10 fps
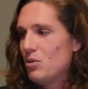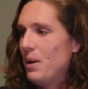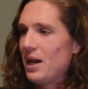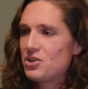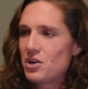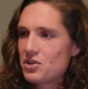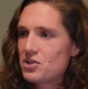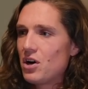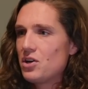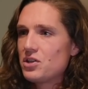into a bad stretch of
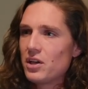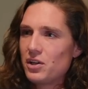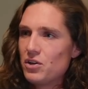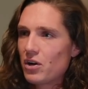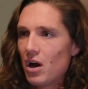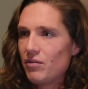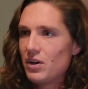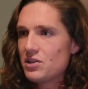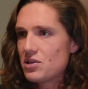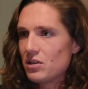starts and like your
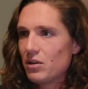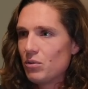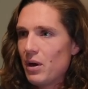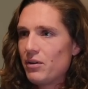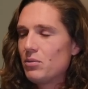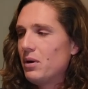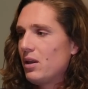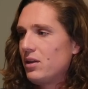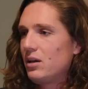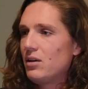confidence is a little weathered, but I
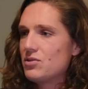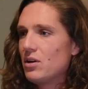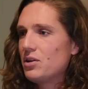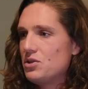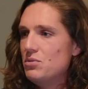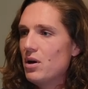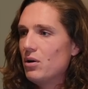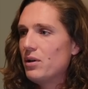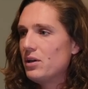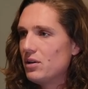think as long as you
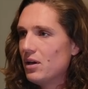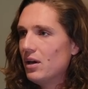know that